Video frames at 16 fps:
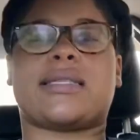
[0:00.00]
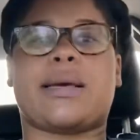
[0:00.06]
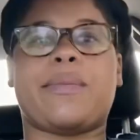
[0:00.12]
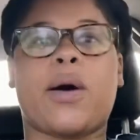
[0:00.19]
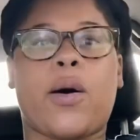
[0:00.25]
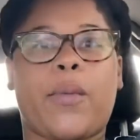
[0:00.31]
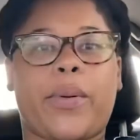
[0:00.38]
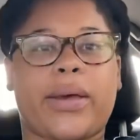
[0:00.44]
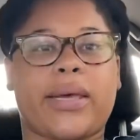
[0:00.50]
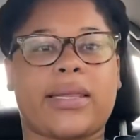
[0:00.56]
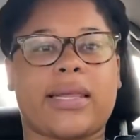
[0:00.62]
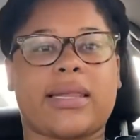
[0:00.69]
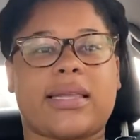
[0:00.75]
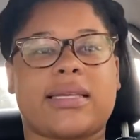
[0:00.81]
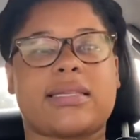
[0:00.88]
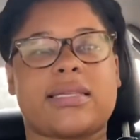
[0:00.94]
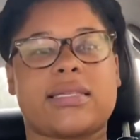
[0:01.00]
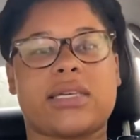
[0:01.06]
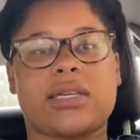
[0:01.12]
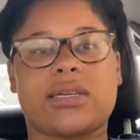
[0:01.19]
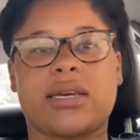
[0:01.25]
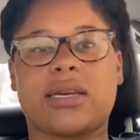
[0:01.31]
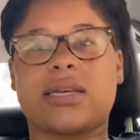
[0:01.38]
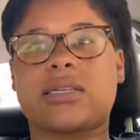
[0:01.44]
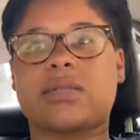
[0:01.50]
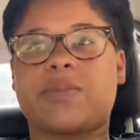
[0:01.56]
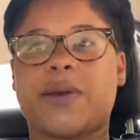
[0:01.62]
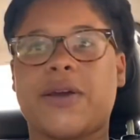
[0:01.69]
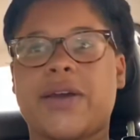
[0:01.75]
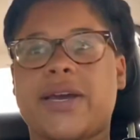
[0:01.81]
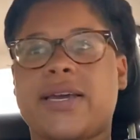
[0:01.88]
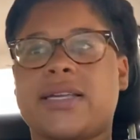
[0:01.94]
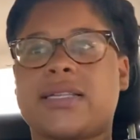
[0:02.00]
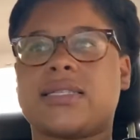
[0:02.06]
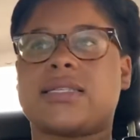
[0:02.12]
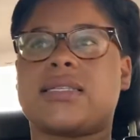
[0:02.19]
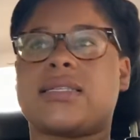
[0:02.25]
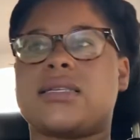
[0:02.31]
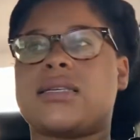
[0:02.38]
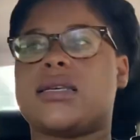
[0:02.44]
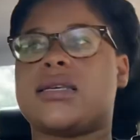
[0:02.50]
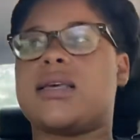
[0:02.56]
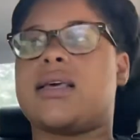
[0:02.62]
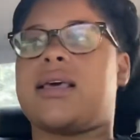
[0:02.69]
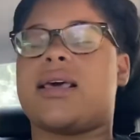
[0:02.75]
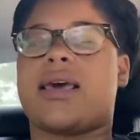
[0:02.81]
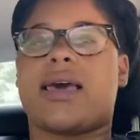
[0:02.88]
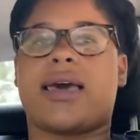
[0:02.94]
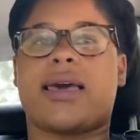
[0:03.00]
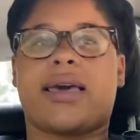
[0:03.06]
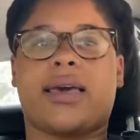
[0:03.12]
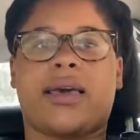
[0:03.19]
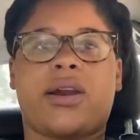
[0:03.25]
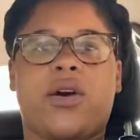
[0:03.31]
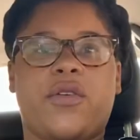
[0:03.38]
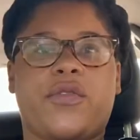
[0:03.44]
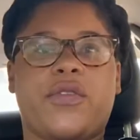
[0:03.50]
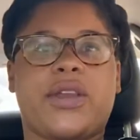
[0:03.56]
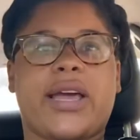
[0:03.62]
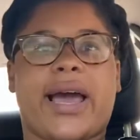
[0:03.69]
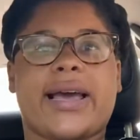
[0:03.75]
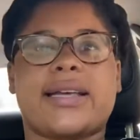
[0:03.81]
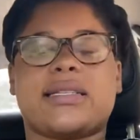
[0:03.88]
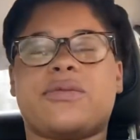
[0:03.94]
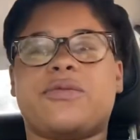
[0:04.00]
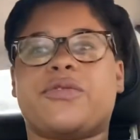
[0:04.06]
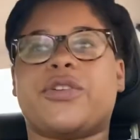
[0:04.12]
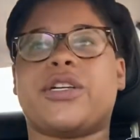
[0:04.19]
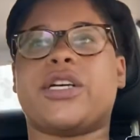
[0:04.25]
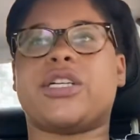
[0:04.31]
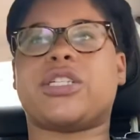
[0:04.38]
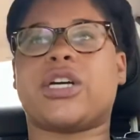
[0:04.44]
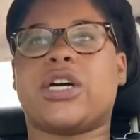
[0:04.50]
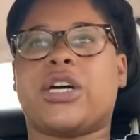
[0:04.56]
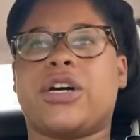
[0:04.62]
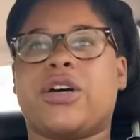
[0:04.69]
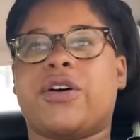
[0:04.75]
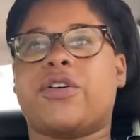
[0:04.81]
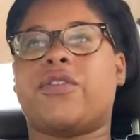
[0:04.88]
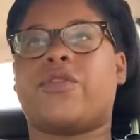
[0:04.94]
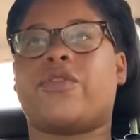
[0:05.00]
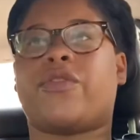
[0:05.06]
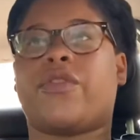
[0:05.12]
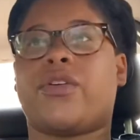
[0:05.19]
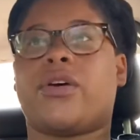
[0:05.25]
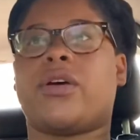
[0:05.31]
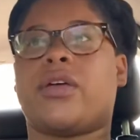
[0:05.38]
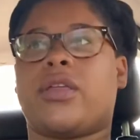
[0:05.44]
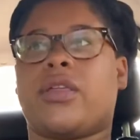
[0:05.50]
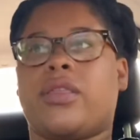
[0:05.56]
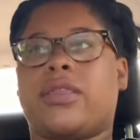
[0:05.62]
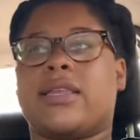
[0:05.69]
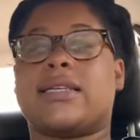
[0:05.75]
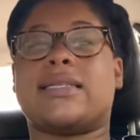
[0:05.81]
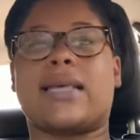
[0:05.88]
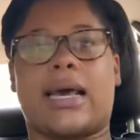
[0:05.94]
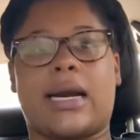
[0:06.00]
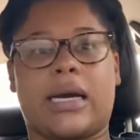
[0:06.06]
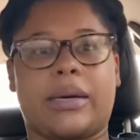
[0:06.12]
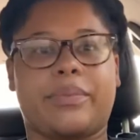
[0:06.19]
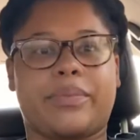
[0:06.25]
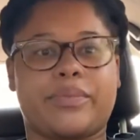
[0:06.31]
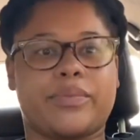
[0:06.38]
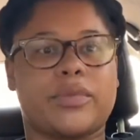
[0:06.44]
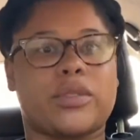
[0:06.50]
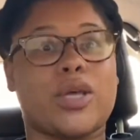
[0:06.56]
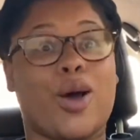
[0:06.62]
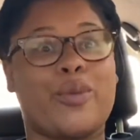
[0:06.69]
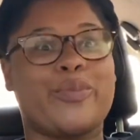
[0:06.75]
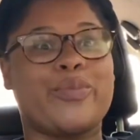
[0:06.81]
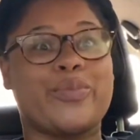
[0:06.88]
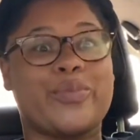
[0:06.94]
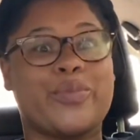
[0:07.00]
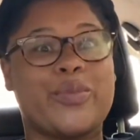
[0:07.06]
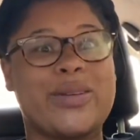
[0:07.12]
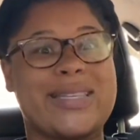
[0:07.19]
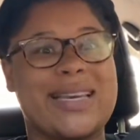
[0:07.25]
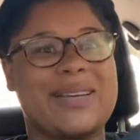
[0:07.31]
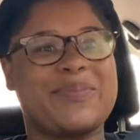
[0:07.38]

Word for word: I'm hoping that this is a good experience and hopefully I get some footage of the setup. So we'll see.